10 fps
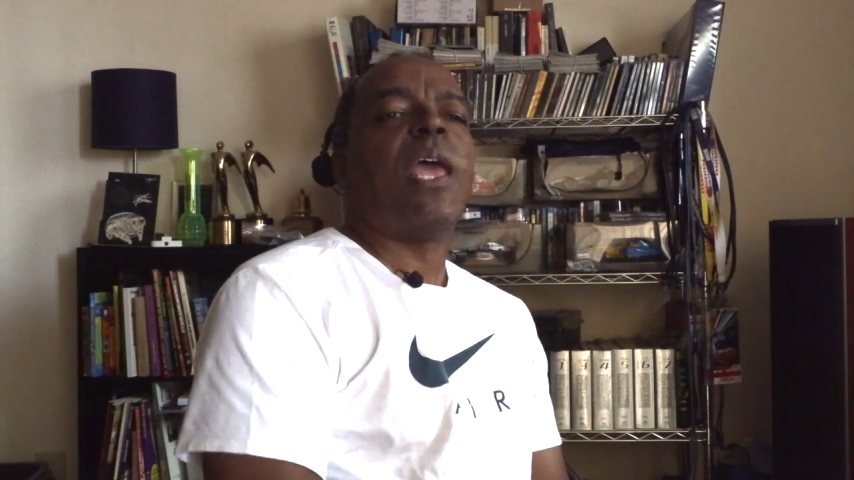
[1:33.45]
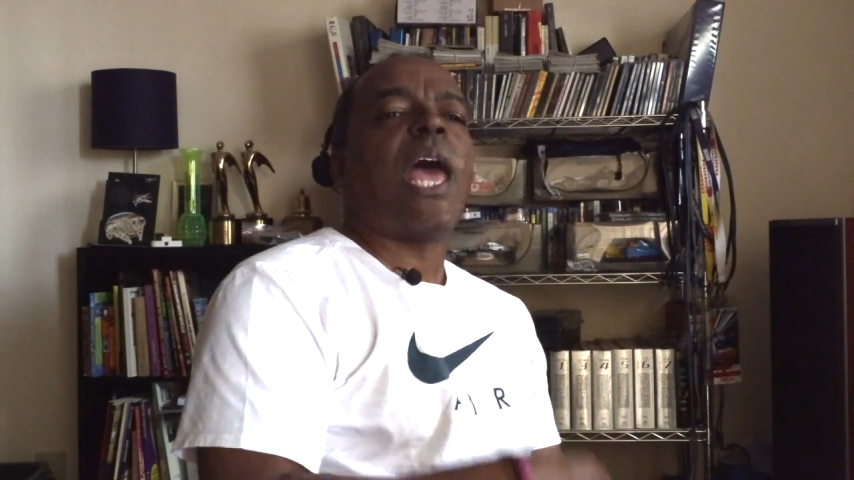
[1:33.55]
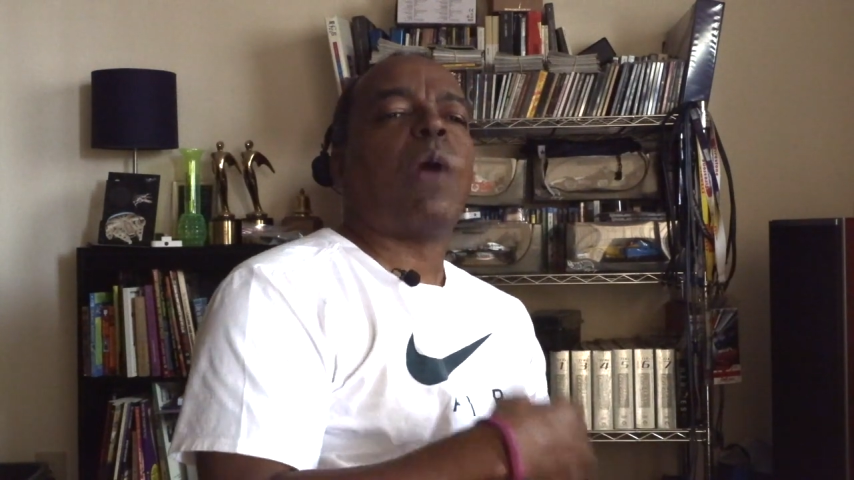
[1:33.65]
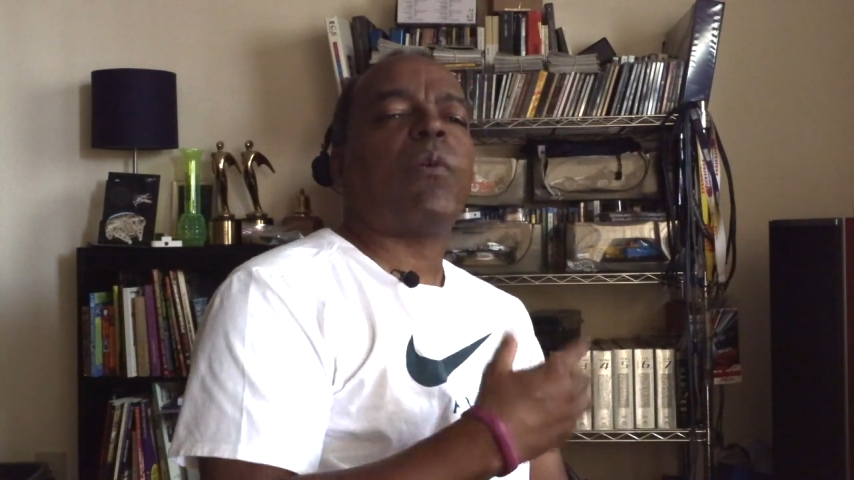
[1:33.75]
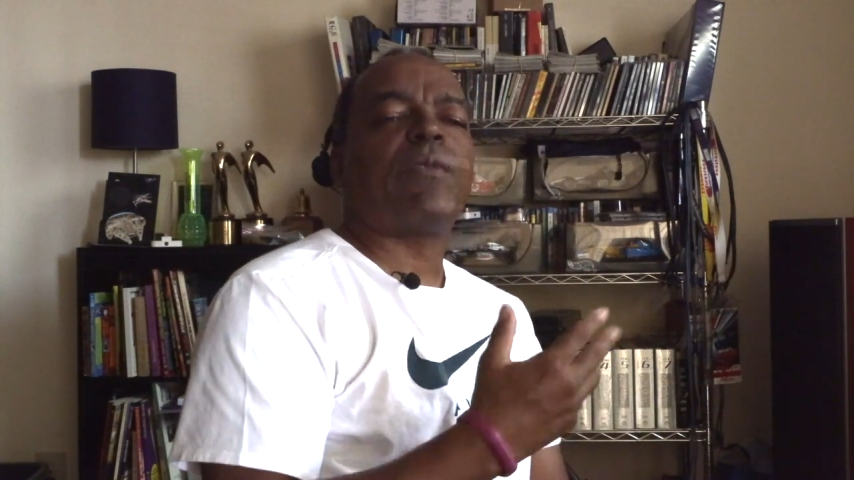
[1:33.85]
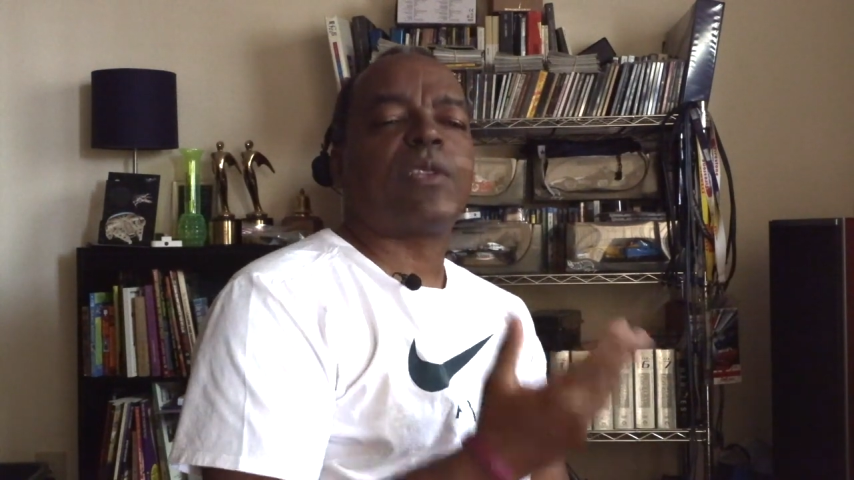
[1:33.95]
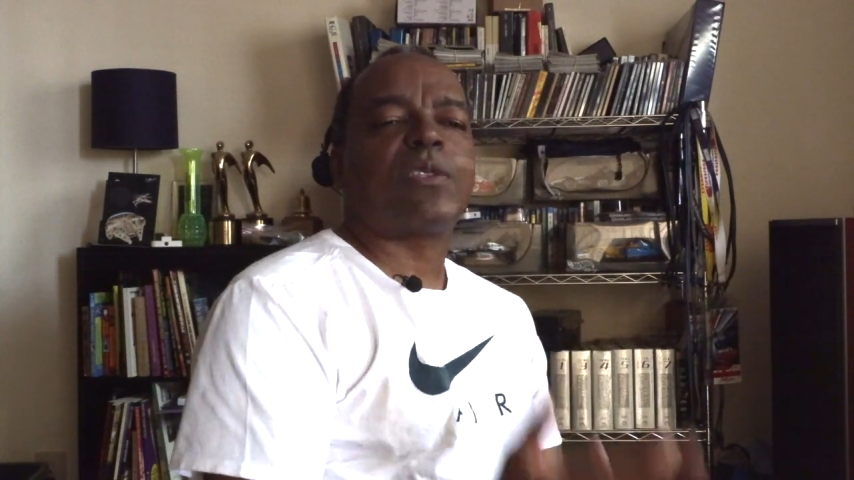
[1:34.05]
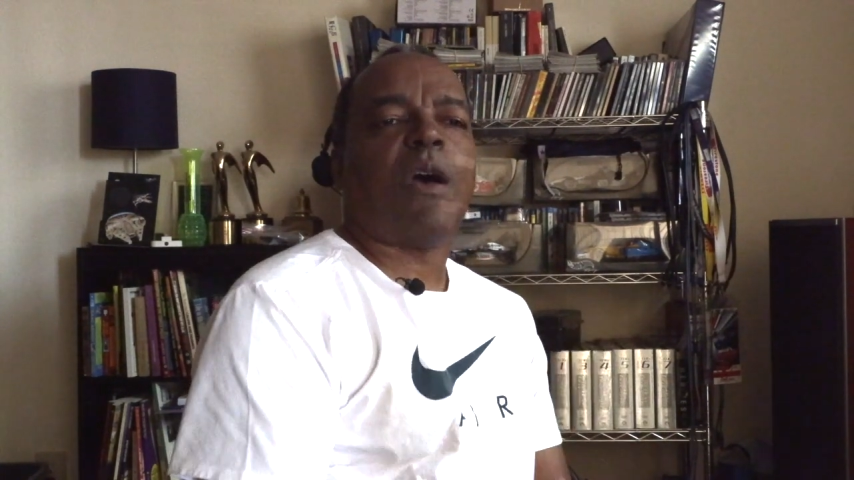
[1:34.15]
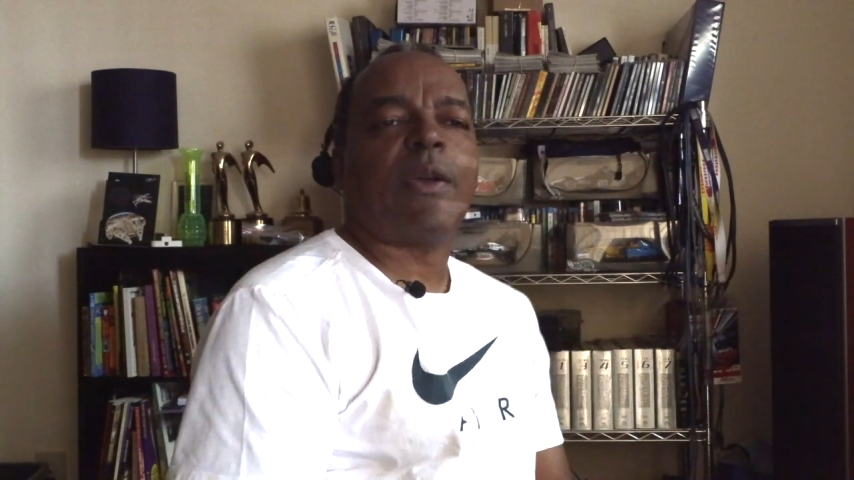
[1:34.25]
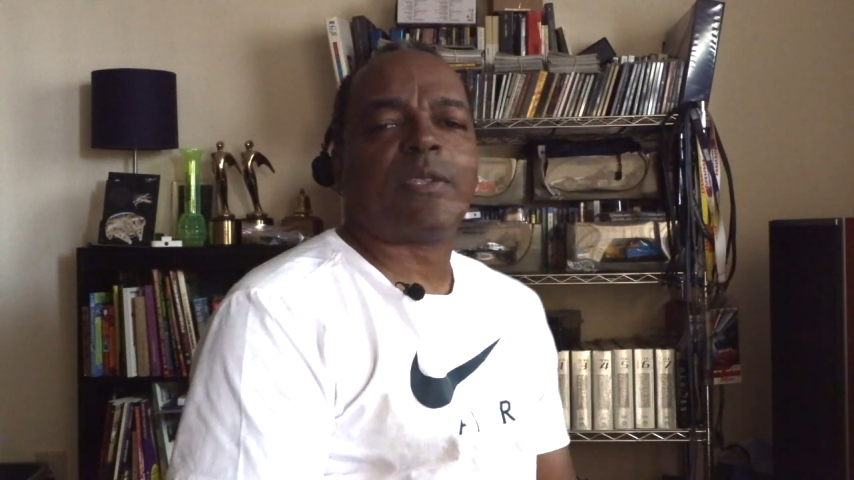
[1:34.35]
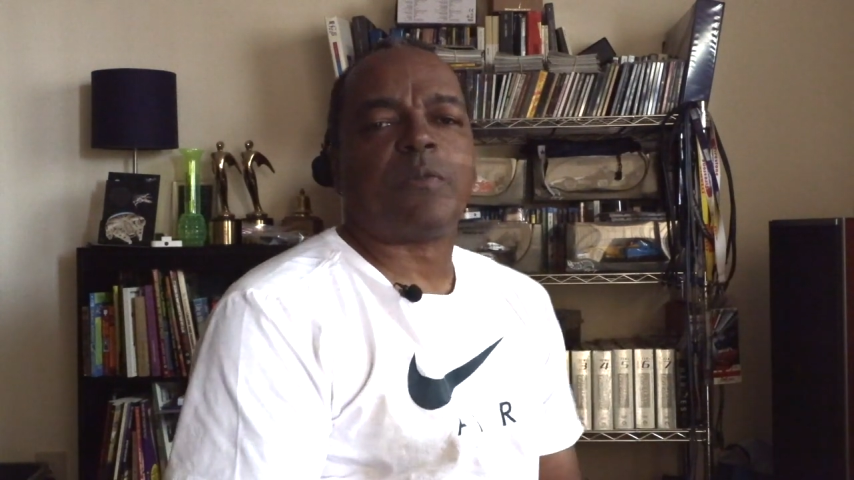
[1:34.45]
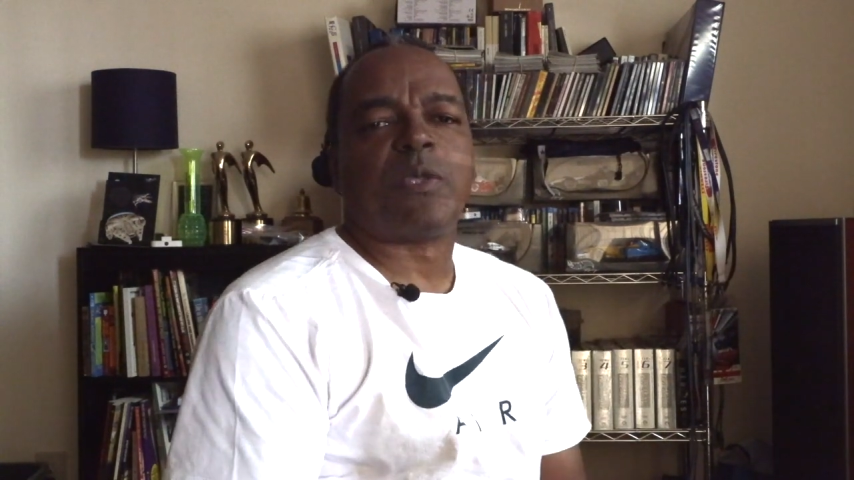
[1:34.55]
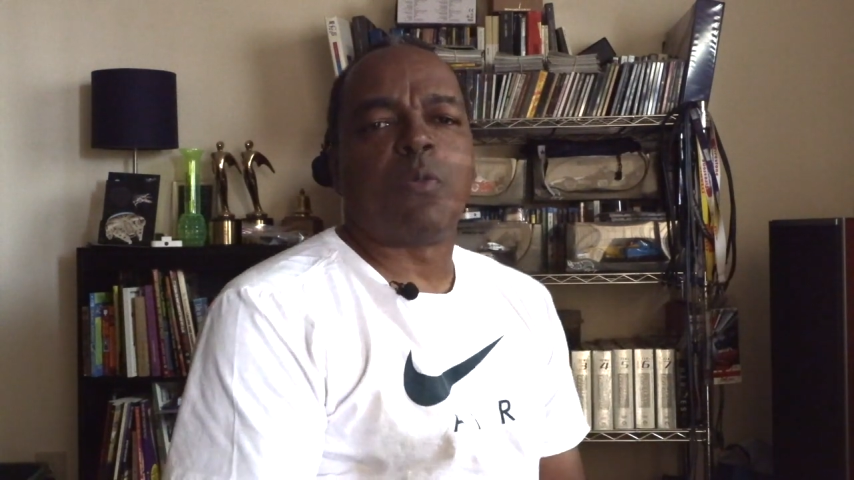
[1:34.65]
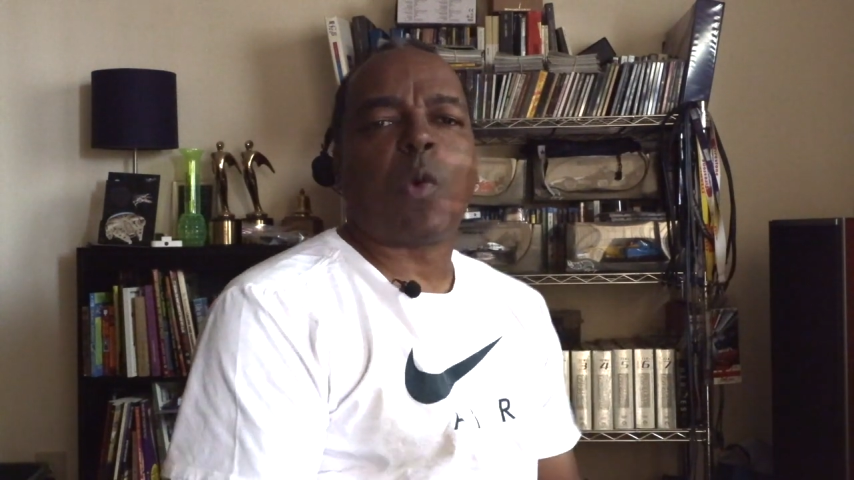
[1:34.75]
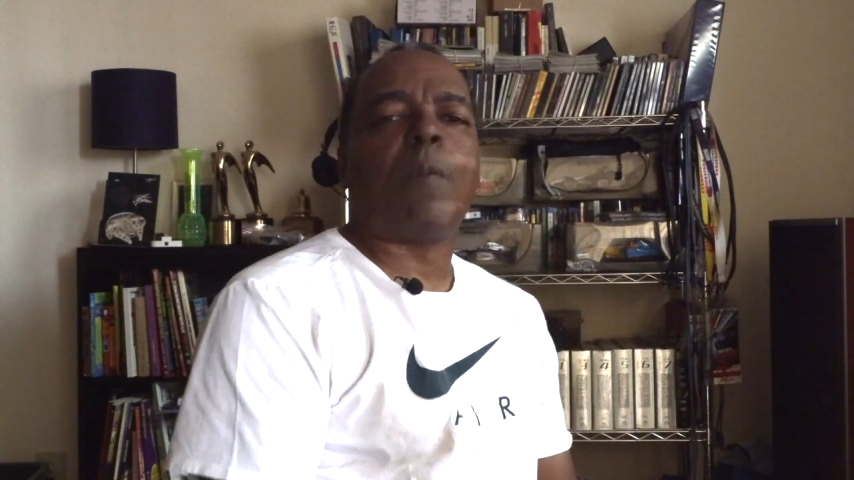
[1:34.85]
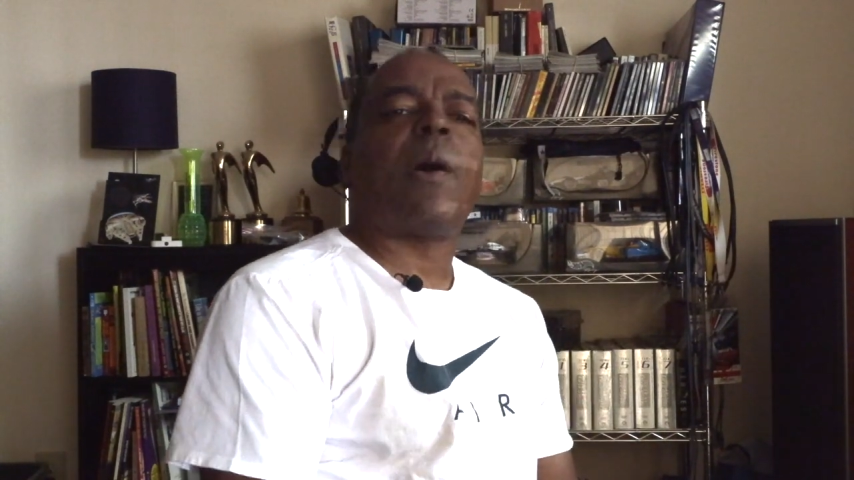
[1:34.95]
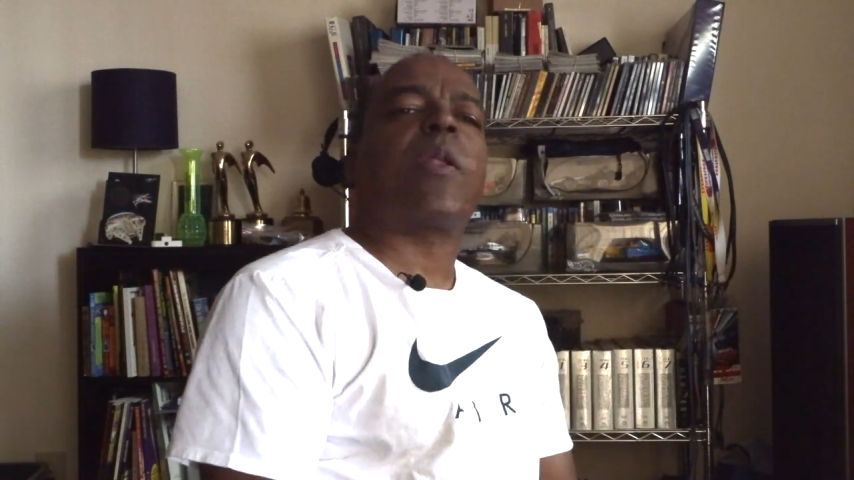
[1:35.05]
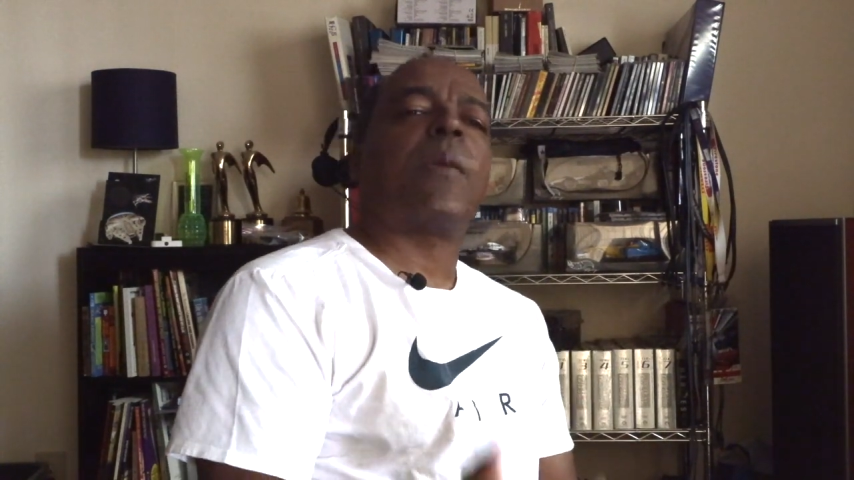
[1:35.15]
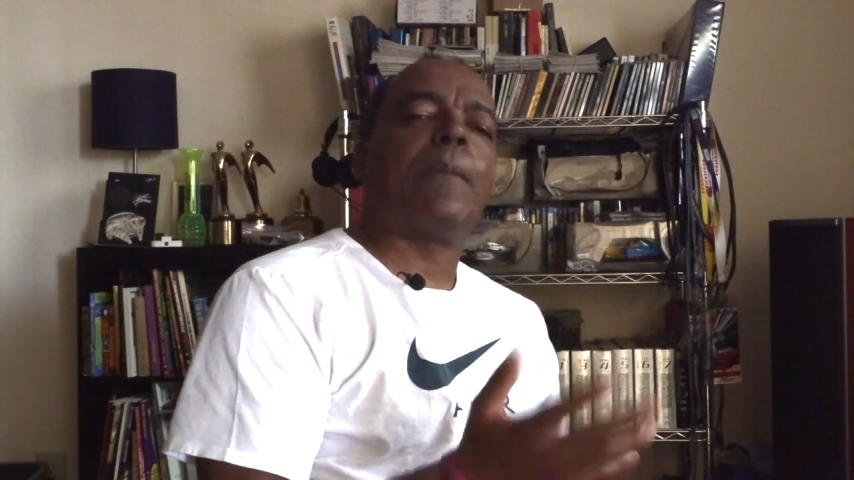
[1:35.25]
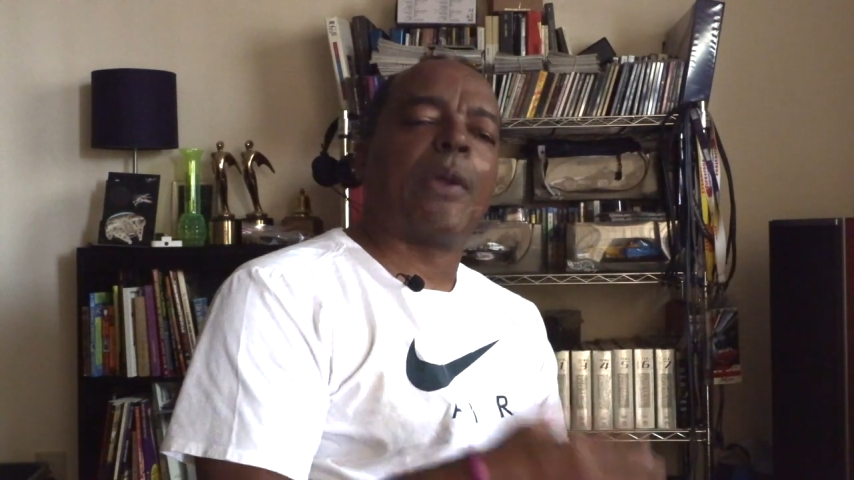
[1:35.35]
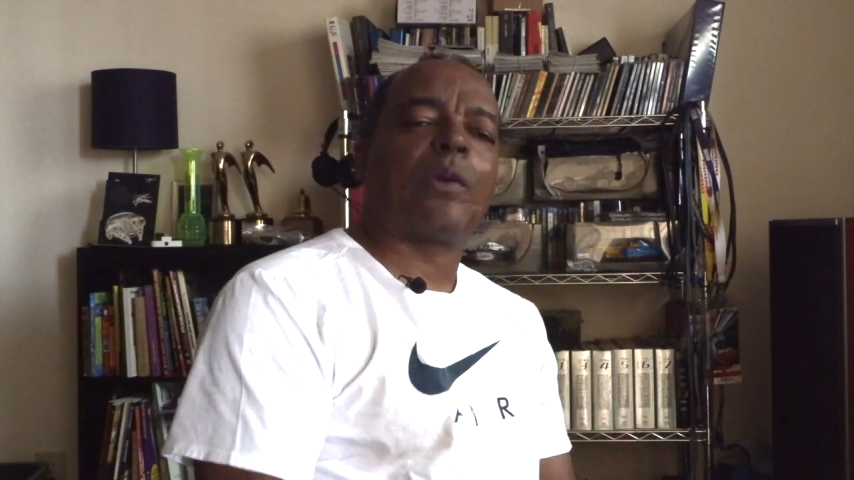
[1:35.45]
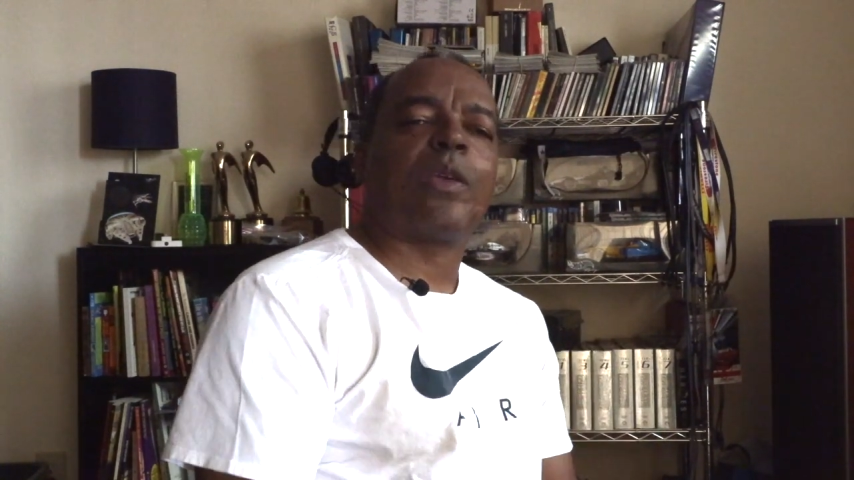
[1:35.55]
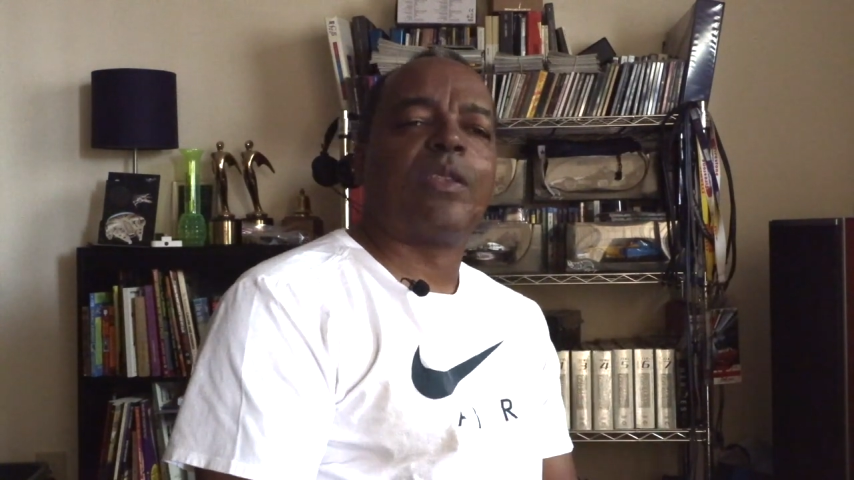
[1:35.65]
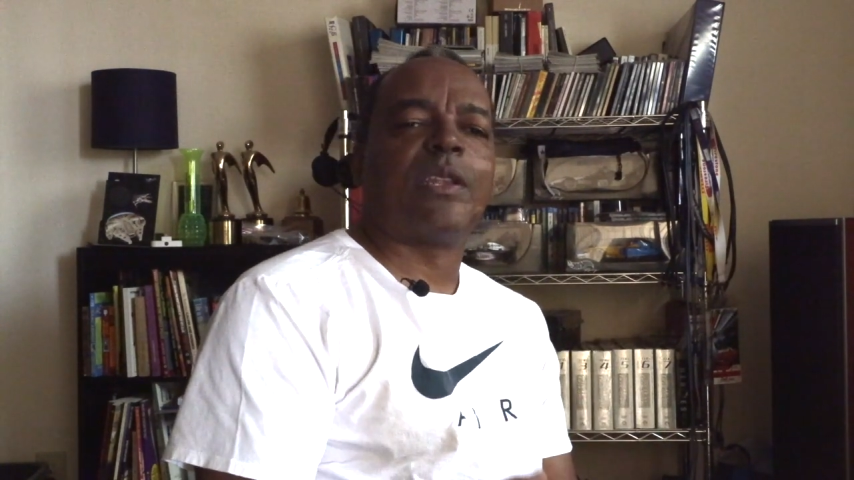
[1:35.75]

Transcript: However, the song is more about America than